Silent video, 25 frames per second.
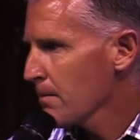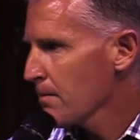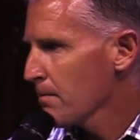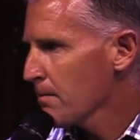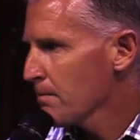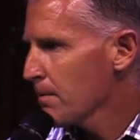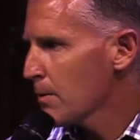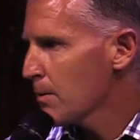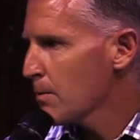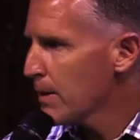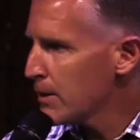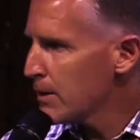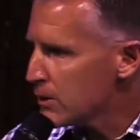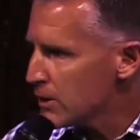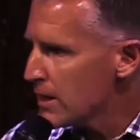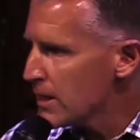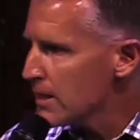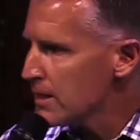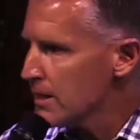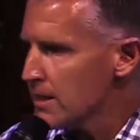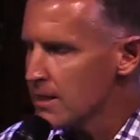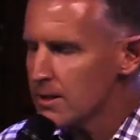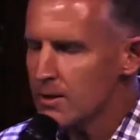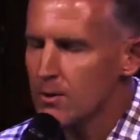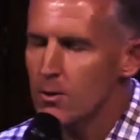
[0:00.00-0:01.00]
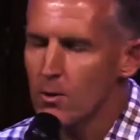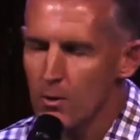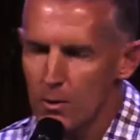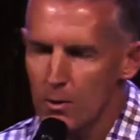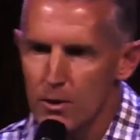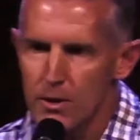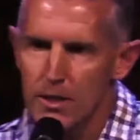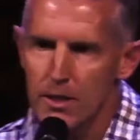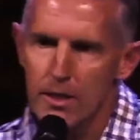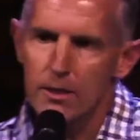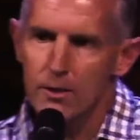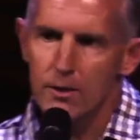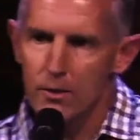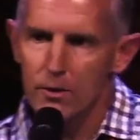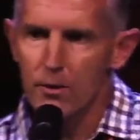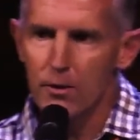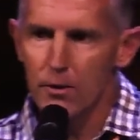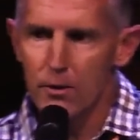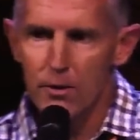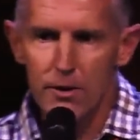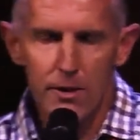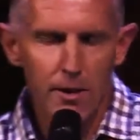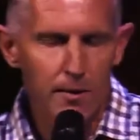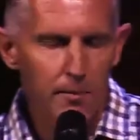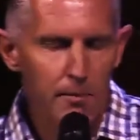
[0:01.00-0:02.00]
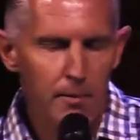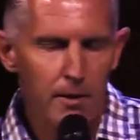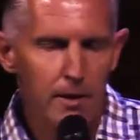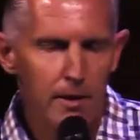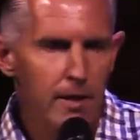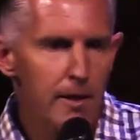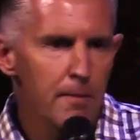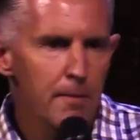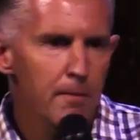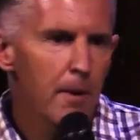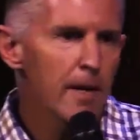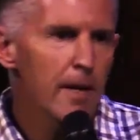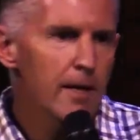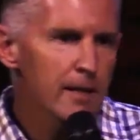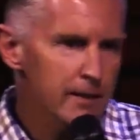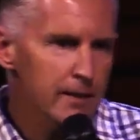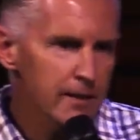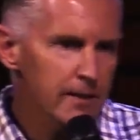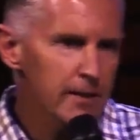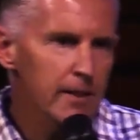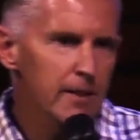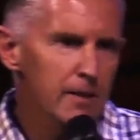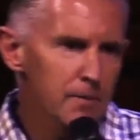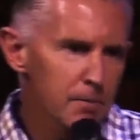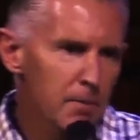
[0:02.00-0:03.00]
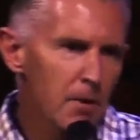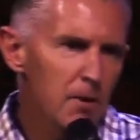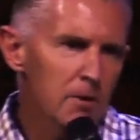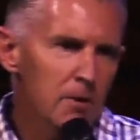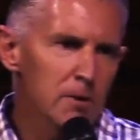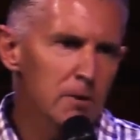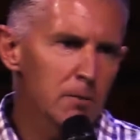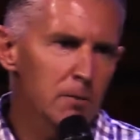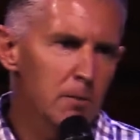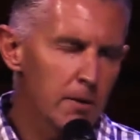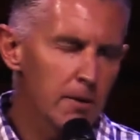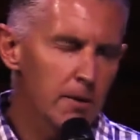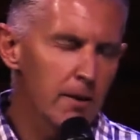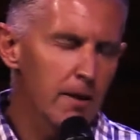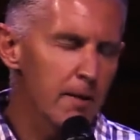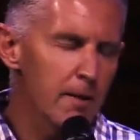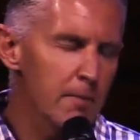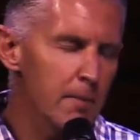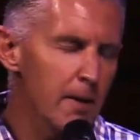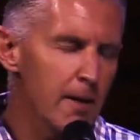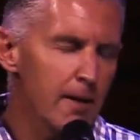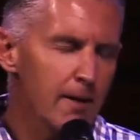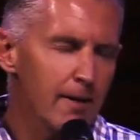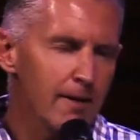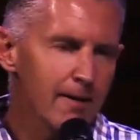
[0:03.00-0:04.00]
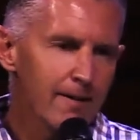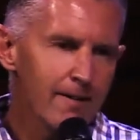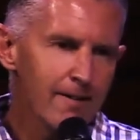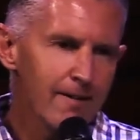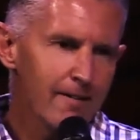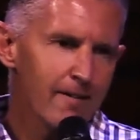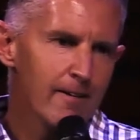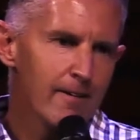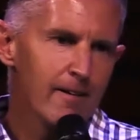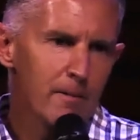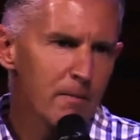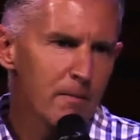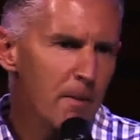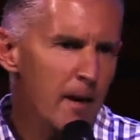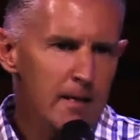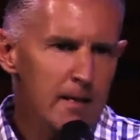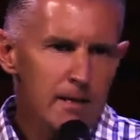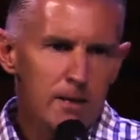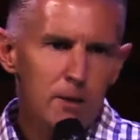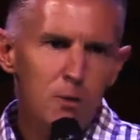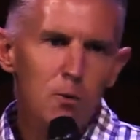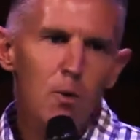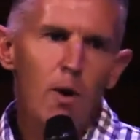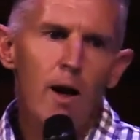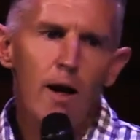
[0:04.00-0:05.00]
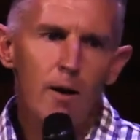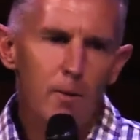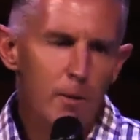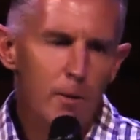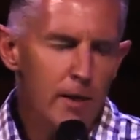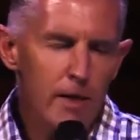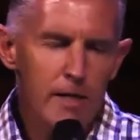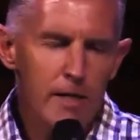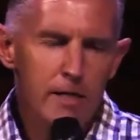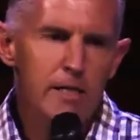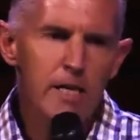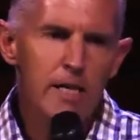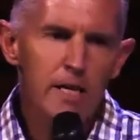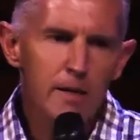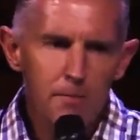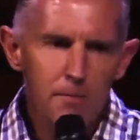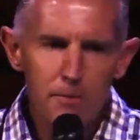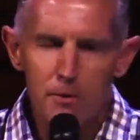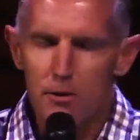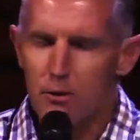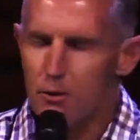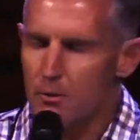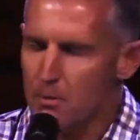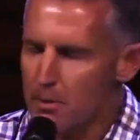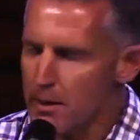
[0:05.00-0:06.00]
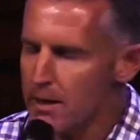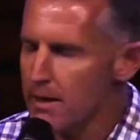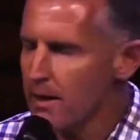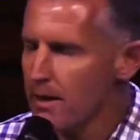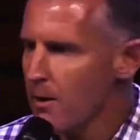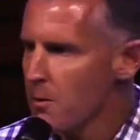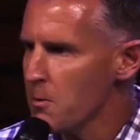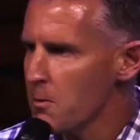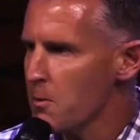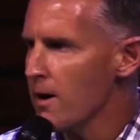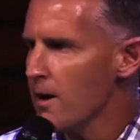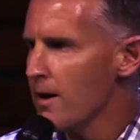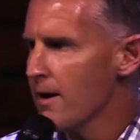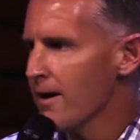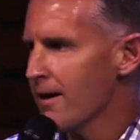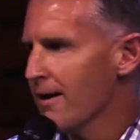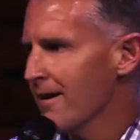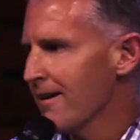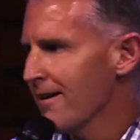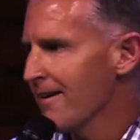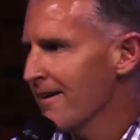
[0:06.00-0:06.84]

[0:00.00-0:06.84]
But when Jesus calls us to do something, he makes it possible. Amen. He makes a way where there seems to be no way.